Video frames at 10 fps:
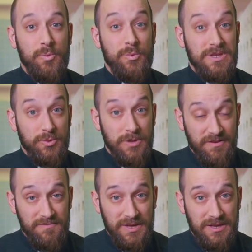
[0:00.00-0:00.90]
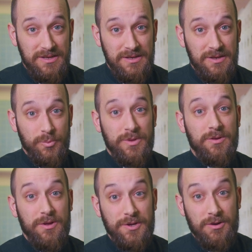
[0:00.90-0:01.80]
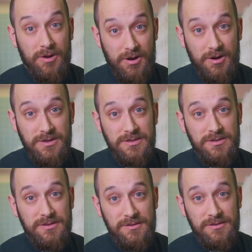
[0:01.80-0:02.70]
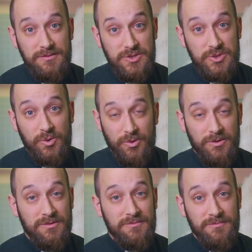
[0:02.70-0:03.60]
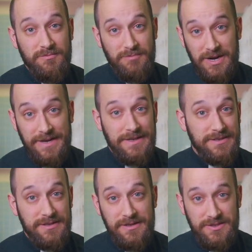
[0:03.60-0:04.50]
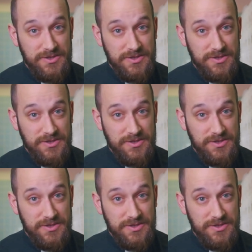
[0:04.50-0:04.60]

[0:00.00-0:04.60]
will you love me with all your heart, soul, mind, and